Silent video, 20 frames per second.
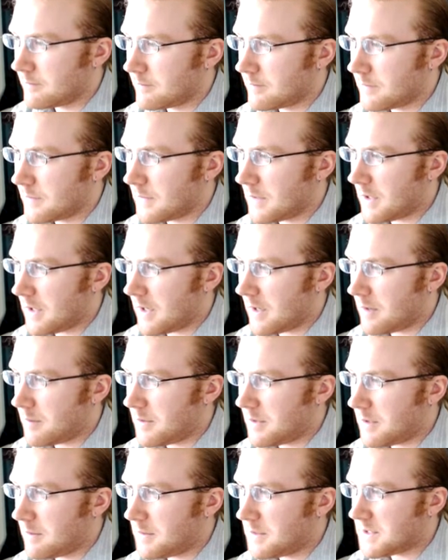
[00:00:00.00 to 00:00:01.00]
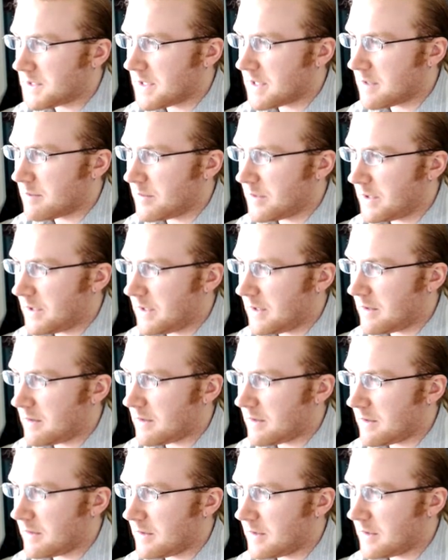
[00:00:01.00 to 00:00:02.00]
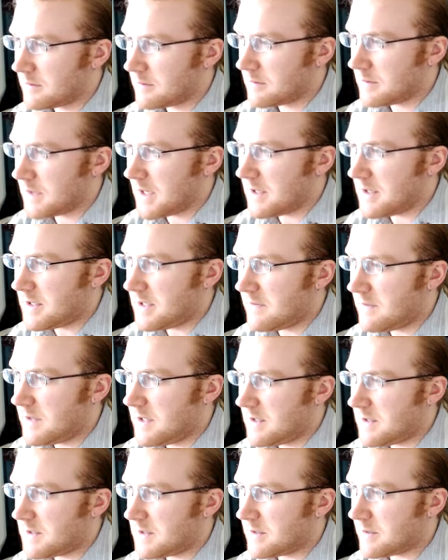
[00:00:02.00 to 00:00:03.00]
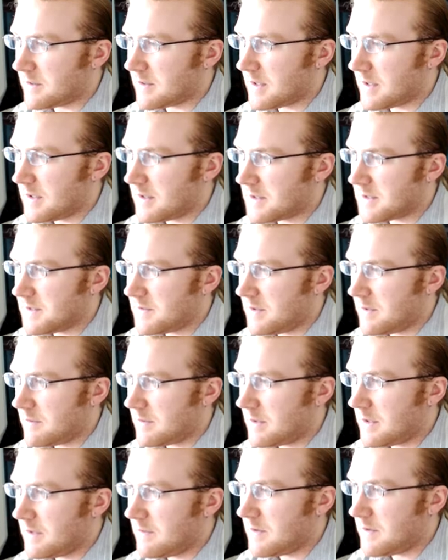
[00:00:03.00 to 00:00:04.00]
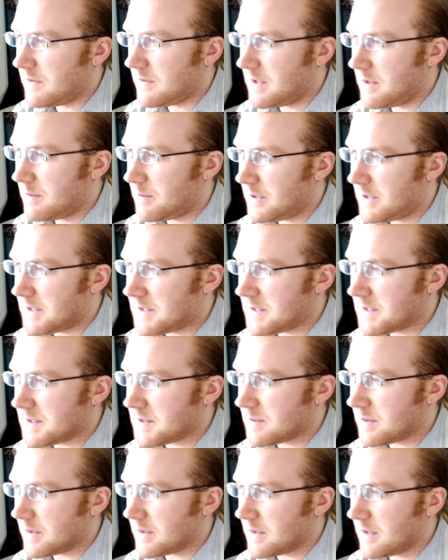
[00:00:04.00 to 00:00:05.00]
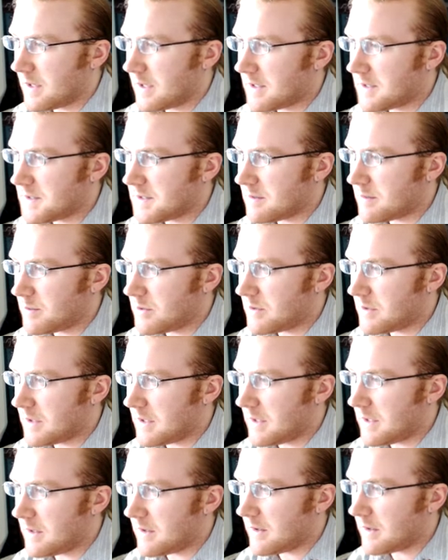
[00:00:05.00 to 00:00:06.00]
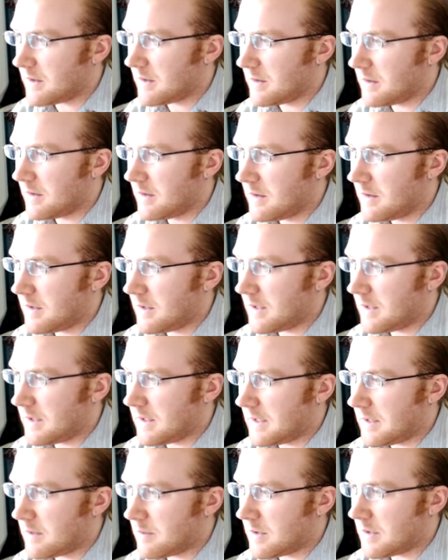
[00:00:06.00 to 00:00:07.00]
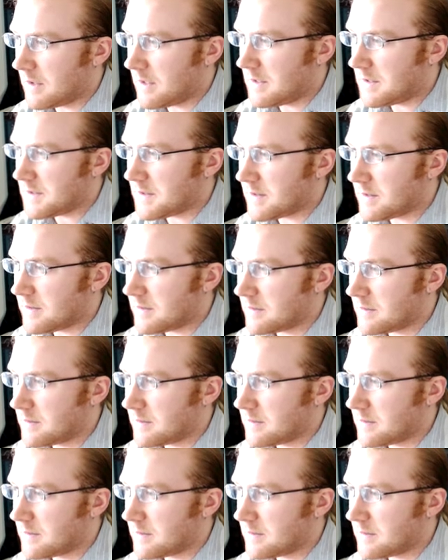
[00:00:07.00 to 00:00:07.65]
Okay, but that means I can play here now, right? I don't even need to, right? Because even if he plays this one, I can still poke in here and get one of these 2.